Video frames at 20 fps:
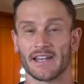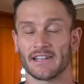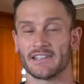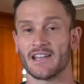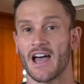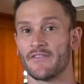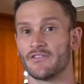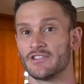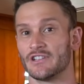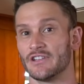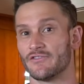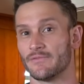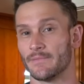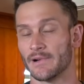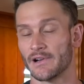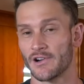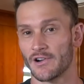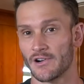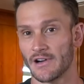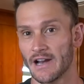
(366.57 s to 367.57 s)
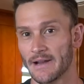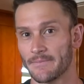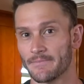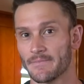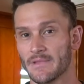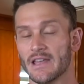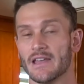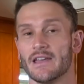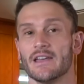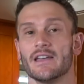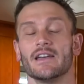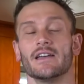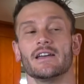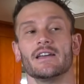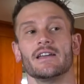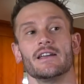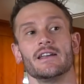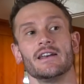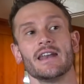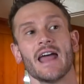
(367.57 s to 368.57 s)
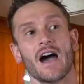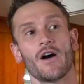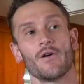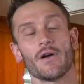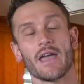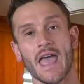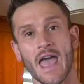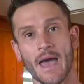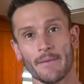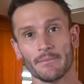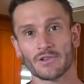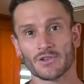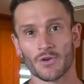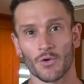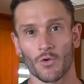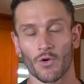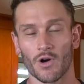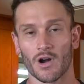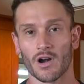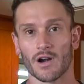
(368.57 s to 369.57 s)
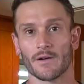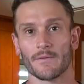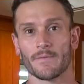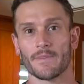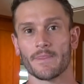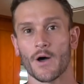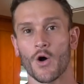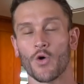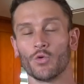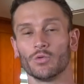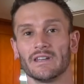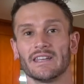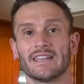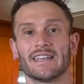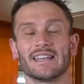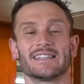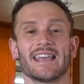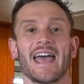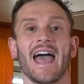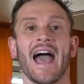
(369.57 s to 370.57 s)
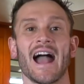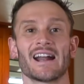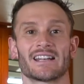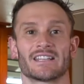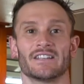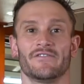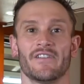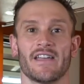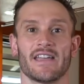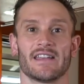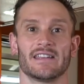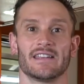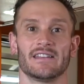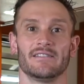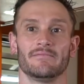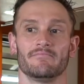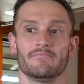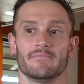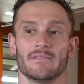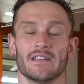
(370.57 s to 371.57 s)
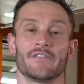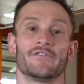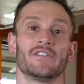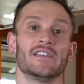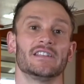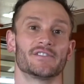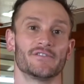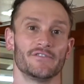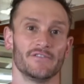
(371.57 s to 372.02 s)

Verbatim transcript: autophagy from occurring. Now mTOR only gets activated if he's